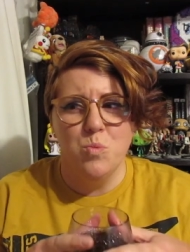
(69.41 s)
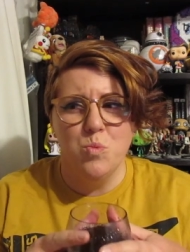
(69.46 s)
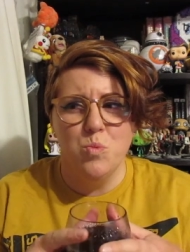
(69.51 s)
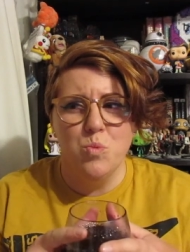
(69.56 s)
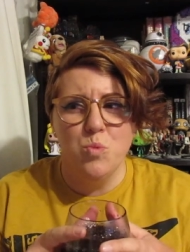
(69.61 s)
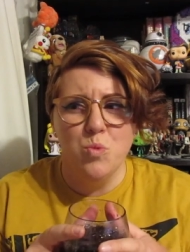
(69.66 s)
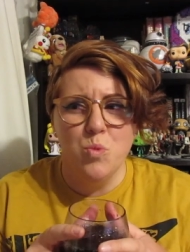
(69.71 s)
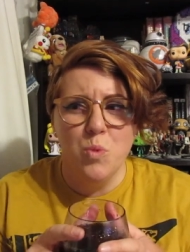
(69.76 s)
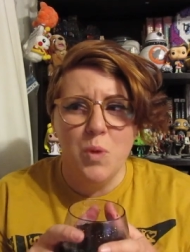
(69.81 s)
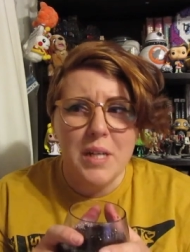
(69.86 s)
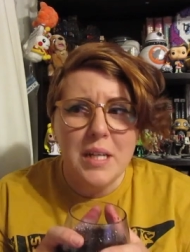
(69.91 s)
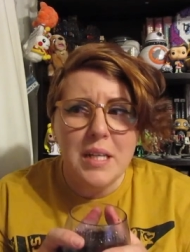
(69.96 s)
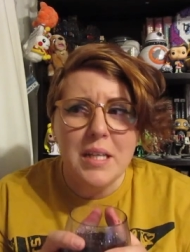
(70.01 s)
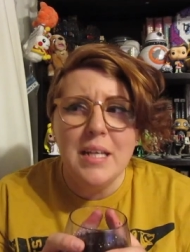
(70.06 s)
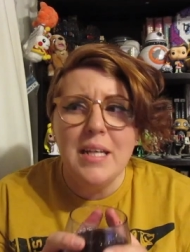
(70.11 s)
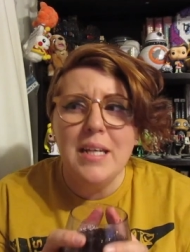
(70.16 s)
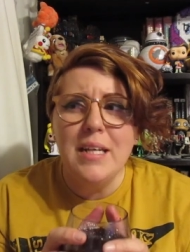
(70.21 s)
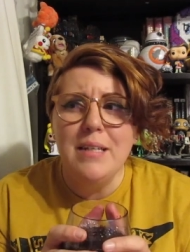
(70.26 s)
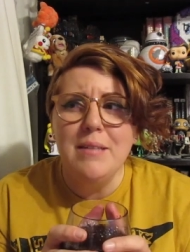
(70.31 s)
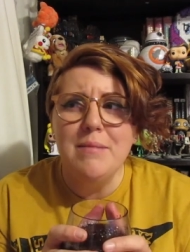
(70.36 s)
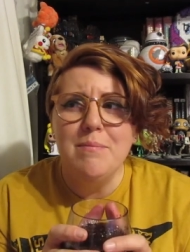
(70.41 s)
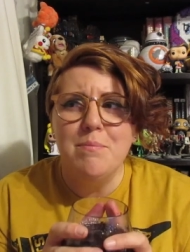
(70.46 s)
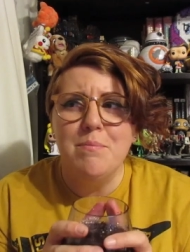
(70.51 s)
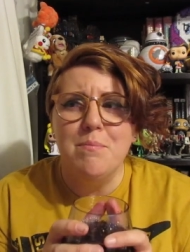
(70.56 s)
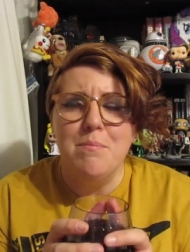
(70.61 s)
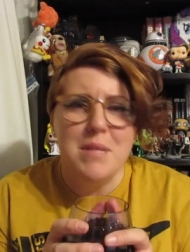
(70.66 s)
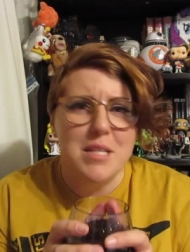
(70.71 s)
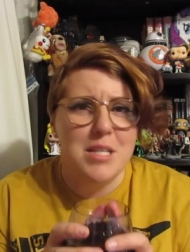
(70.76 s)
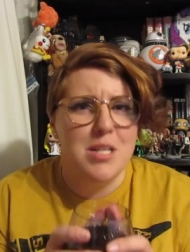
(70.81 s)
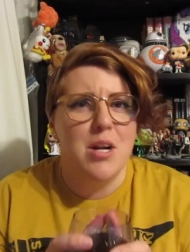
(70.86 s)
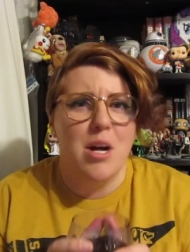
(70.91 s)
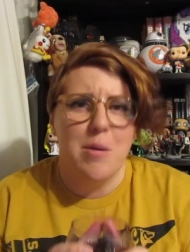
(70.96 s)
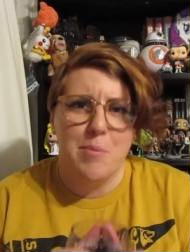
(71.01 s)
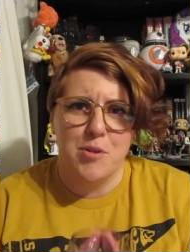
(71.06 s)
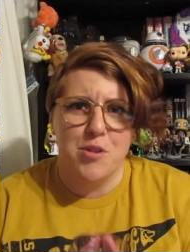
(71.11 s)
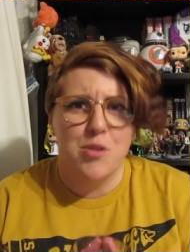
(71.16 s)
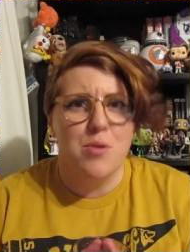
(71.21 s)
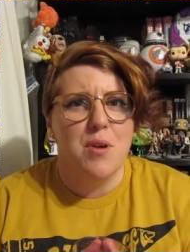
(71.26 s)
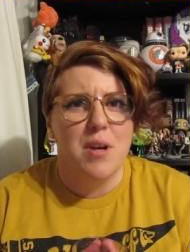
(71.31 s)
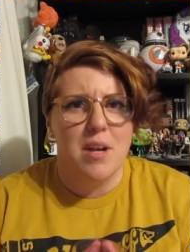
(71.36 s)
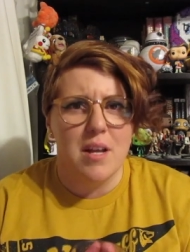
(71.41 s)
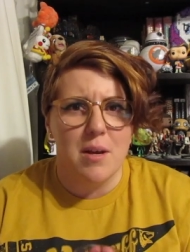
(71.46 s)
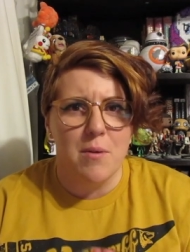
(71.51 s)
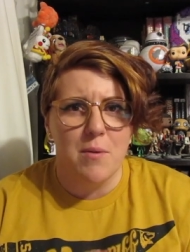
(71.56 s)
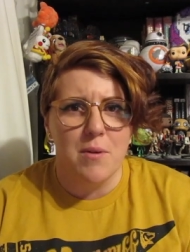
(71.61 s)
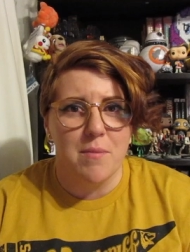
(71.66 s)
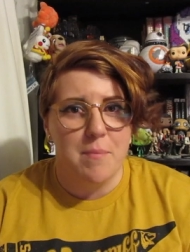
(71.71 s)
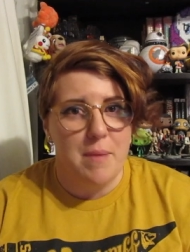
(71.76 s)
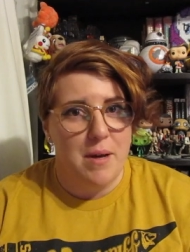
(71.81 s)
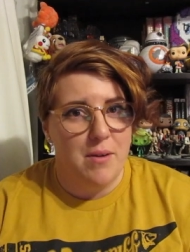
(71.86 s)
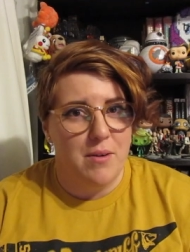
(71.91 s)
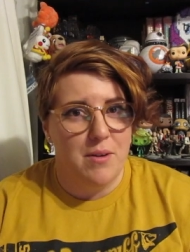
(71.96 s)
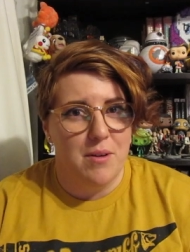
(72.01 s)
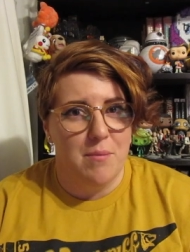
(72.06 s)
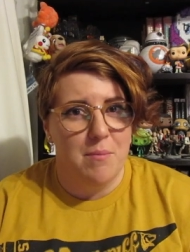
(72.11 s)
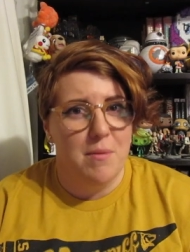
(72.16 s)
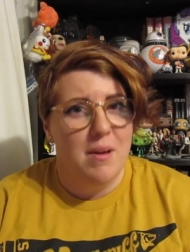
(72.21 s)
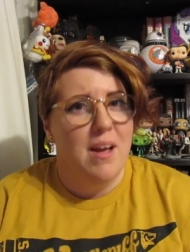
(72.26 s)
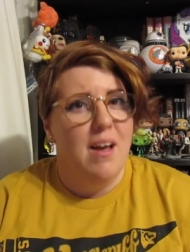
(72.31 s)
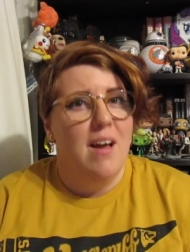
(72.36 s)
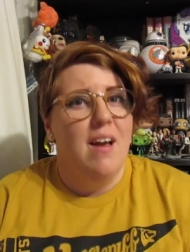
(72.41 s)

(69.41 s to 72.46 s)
really missed an opportunity with Malcolm.